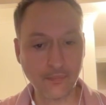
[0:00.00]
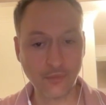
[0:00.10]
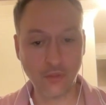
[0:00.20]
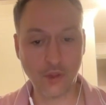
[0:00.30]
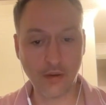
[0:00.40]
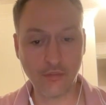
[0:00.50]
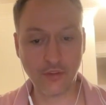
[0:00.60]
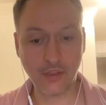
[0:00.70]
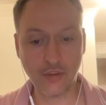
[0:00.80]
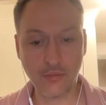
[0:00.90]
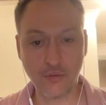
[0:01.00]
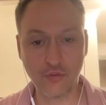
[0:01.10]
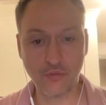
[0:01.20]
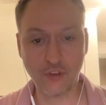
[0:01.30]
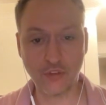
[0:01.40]
Knight f6, bishop
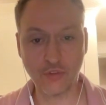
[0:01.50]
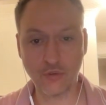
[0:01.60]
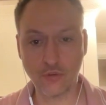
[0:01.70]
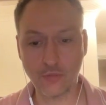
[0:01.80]
g2,